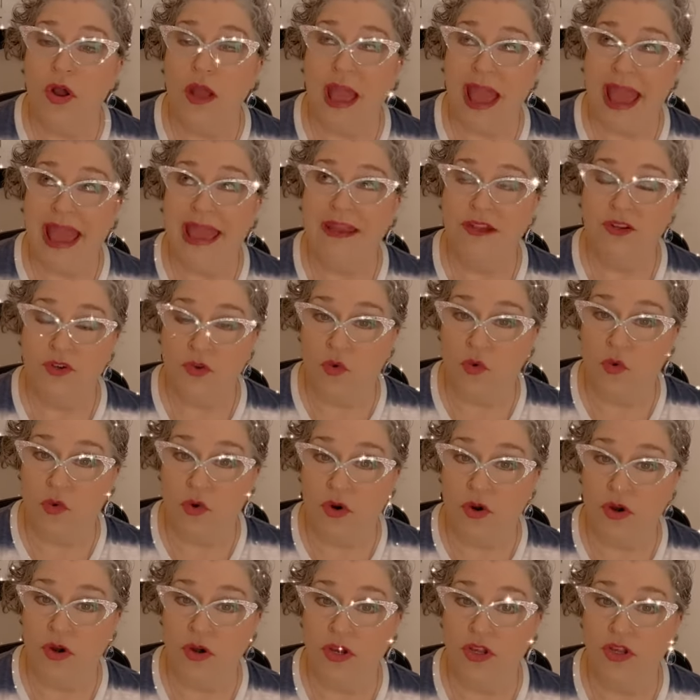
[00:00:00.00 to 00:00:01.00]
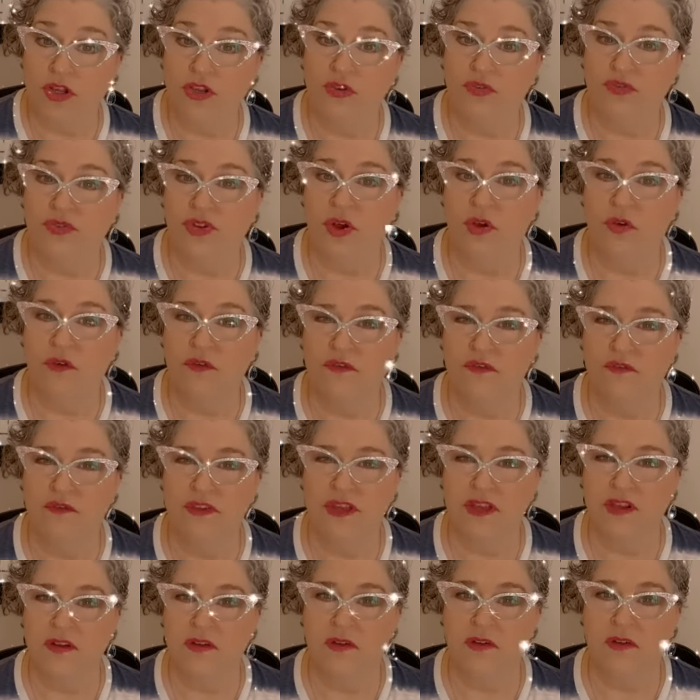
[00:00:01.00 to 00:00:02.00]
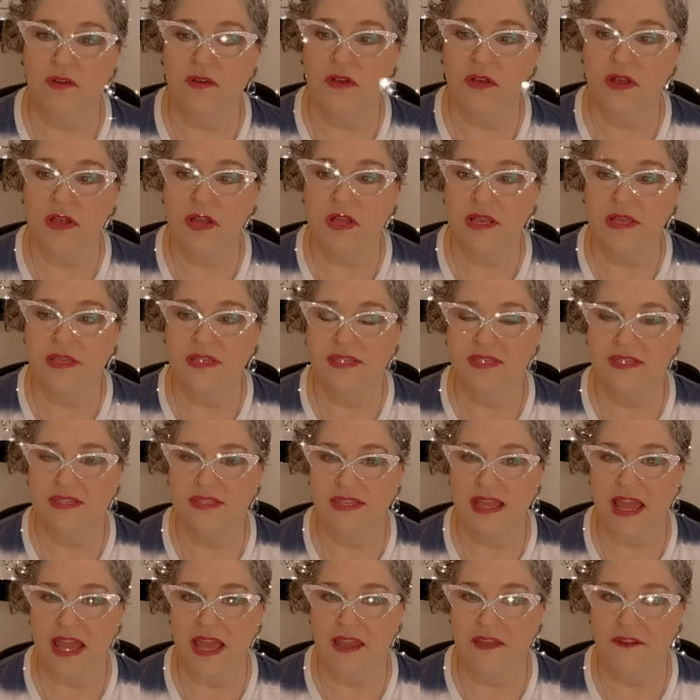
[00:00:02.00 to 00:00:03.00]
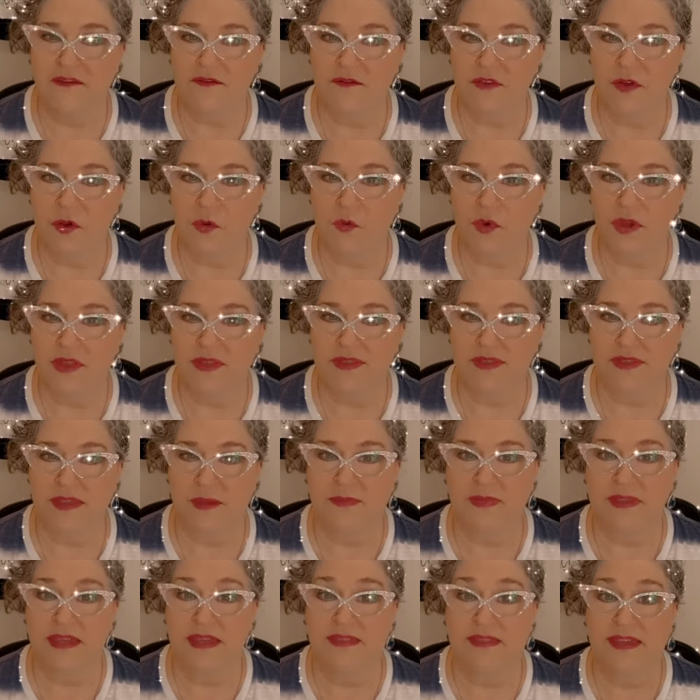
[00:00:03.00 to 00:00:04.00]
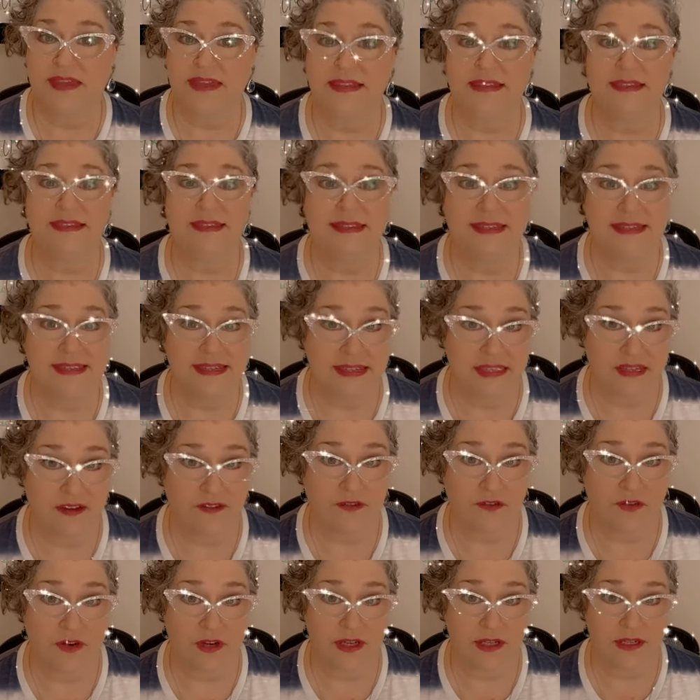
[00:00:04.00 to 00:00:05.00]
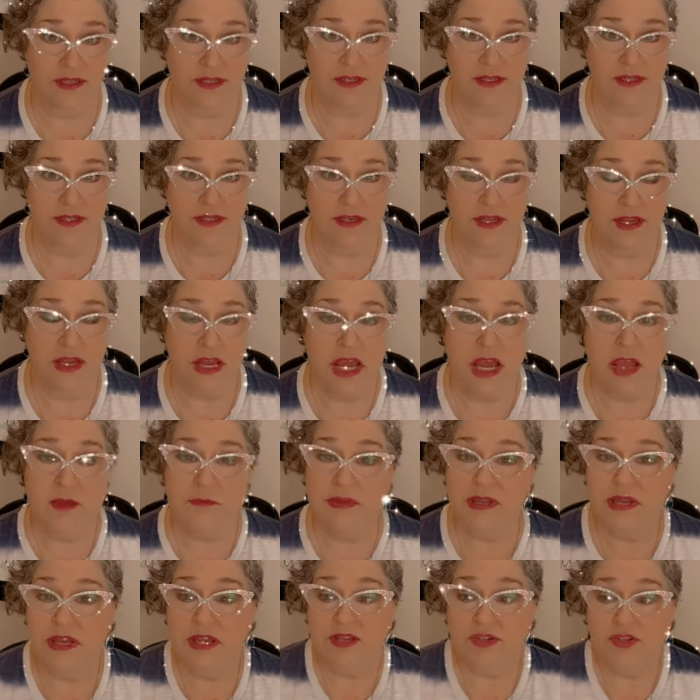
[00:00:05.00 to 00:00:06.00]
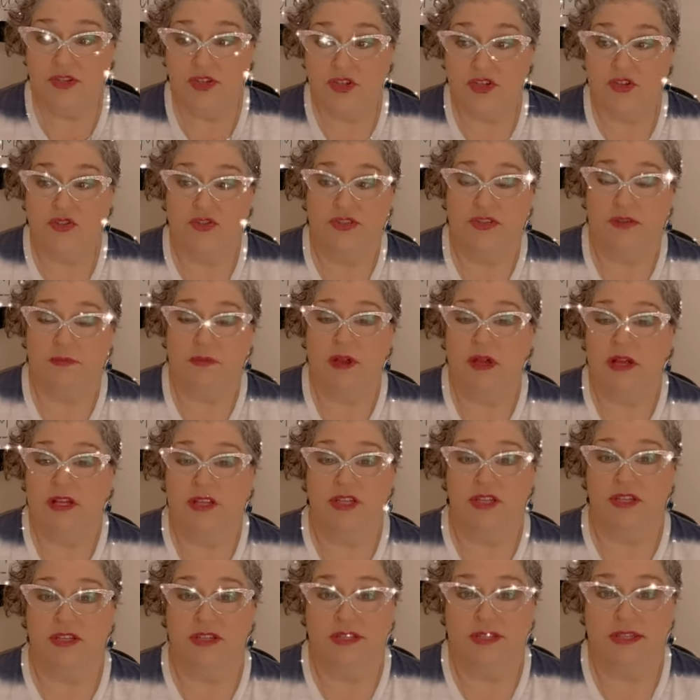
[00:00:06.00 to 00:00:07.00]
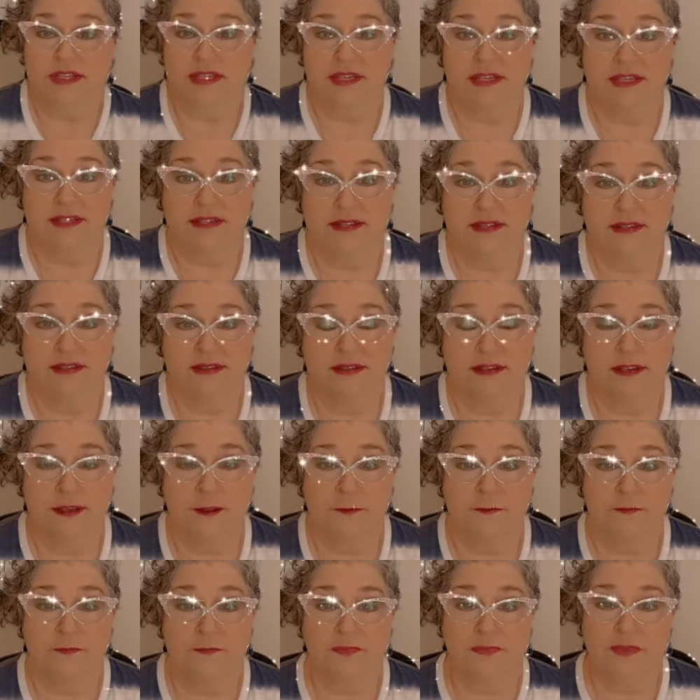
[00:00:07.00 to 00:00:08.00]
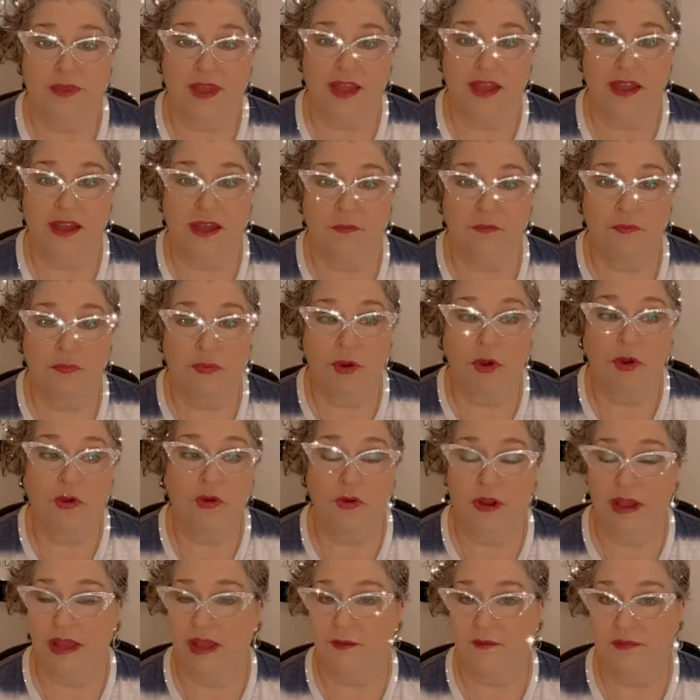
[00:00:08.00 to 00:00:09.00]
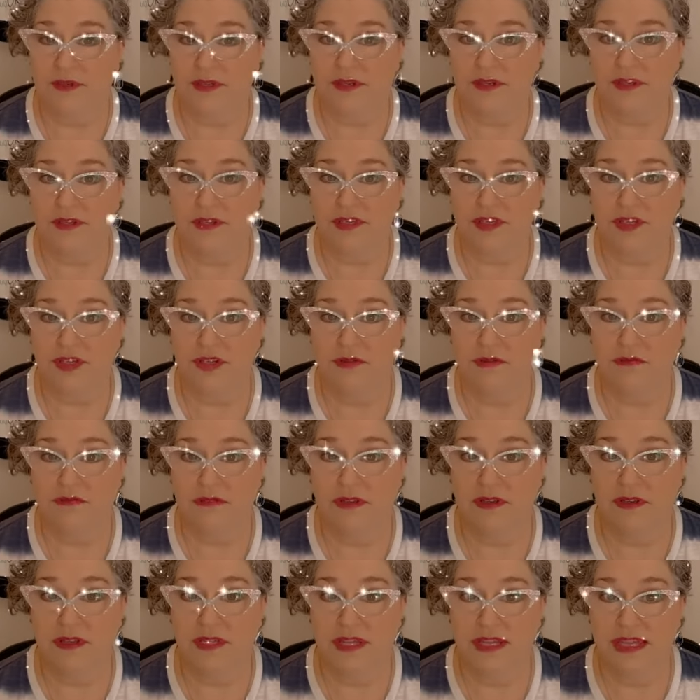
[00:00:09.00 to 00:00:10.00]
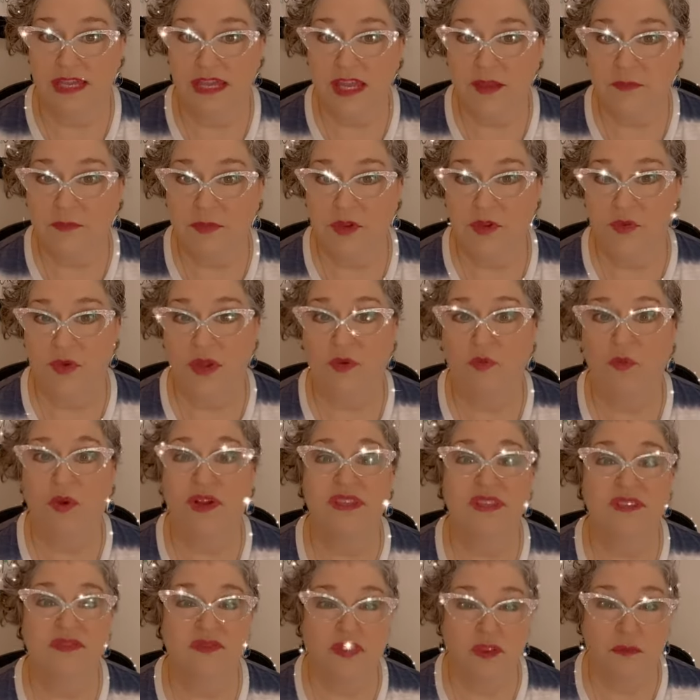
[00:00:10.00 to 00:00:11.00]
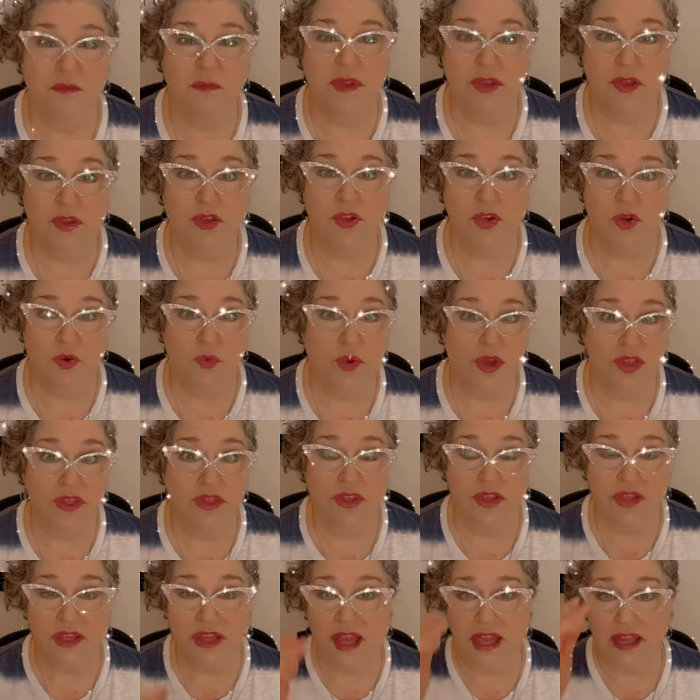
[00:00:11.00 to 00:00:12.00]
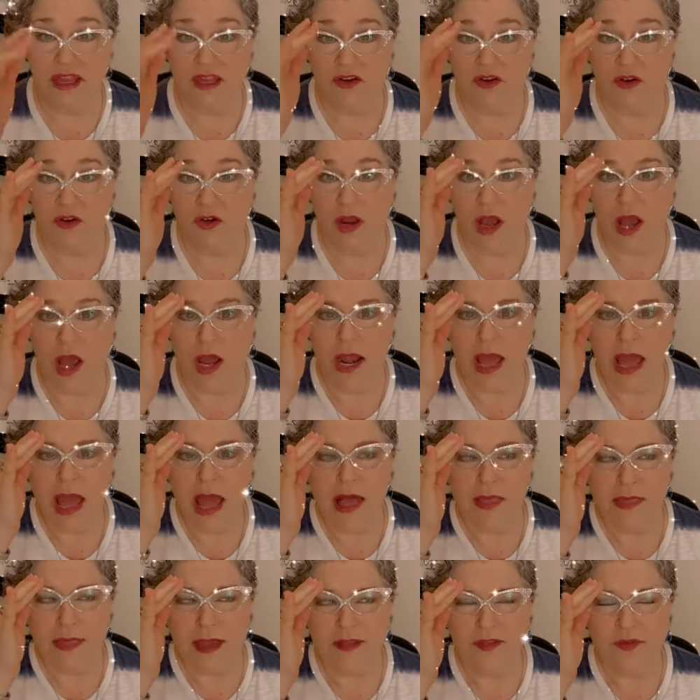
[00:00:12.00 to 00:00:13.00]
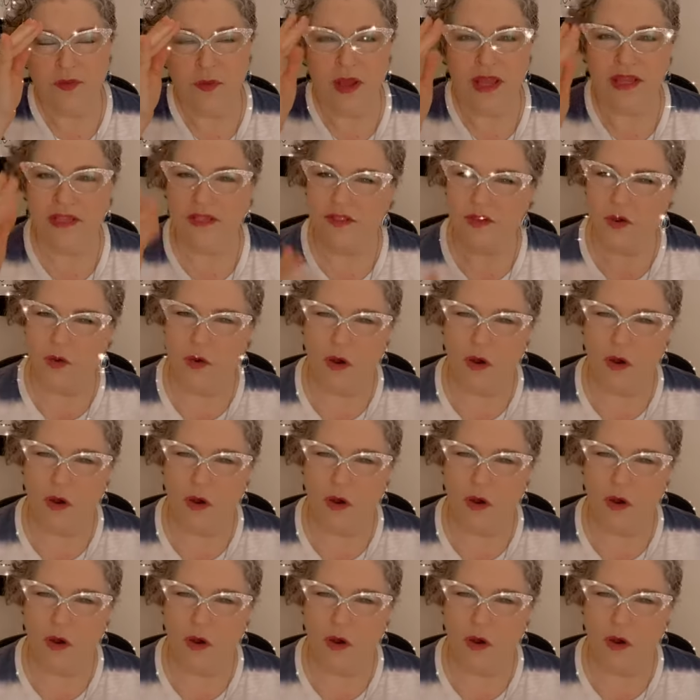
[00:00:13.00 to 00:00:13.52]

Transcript: you don't feel safe with something that is different, because your subconscious is programmed to keep you in what's familiar, whether you like it or not. That's why it's so